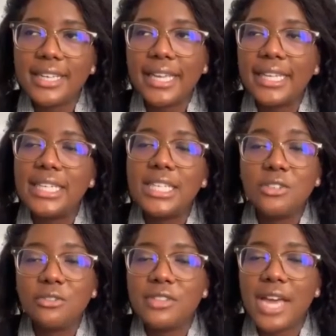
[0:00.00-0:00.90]
Like
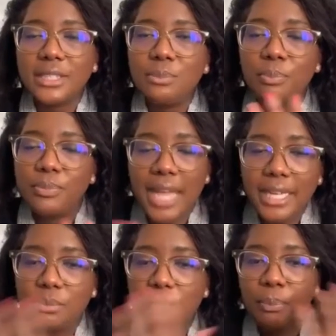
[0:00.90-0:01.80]
live that
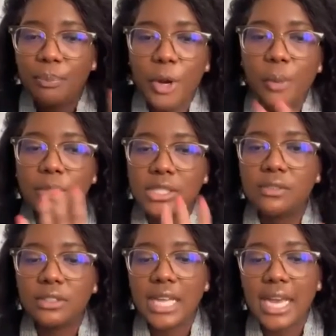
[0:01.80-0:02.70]

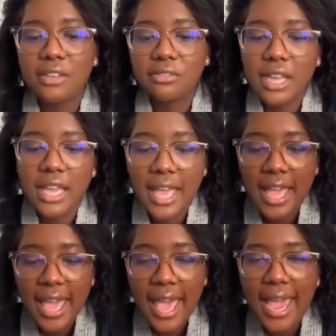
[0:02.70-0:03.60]
purposeful life.
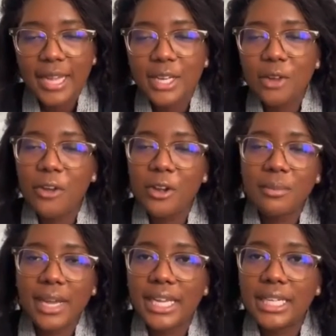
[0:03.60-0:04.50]
And a friend of
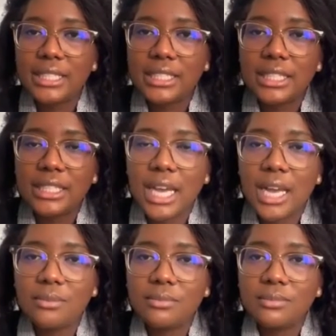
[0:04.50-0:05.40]
mine
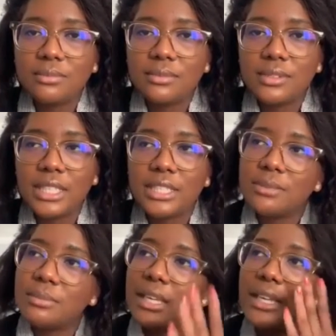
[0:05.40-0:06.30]
said
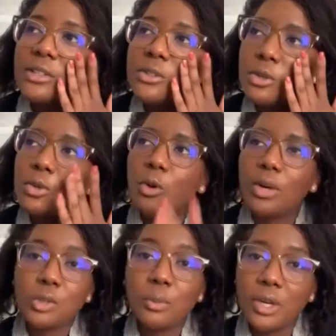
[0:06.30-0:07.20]
to me, do you know
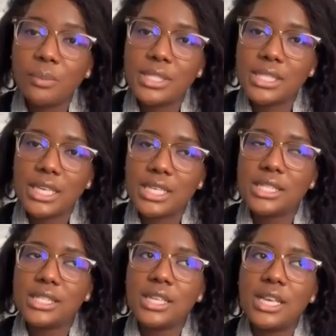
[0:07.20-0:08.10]
what your purpose
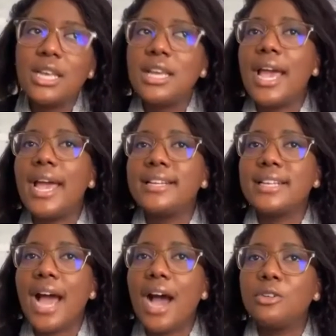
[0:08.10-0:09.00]
is? And
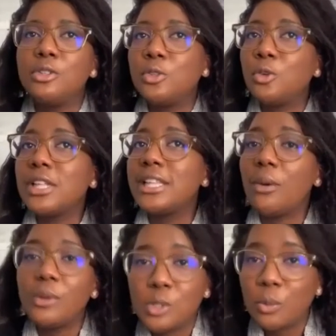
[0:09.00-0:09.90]
how did you know
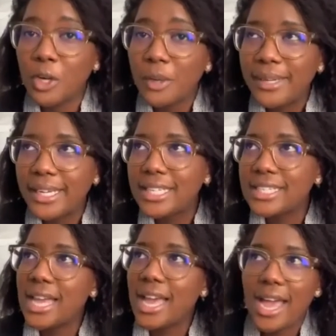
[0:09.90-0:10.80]
that was your
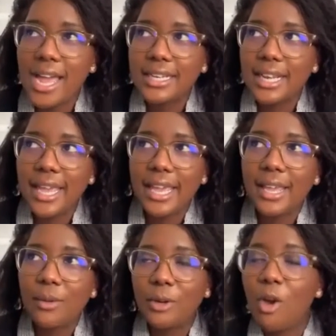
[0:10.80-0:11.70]
purpose? And like,
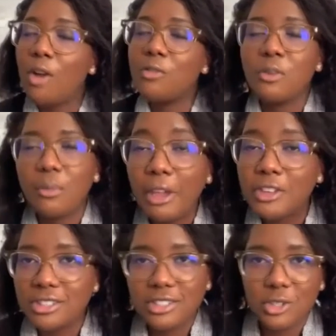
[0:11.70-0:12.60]
what
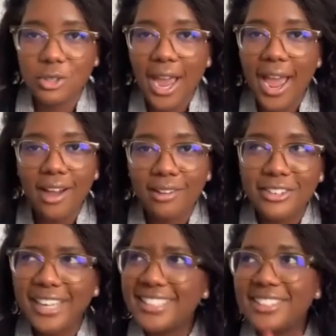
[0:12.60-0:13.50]
confirmation did you have, right?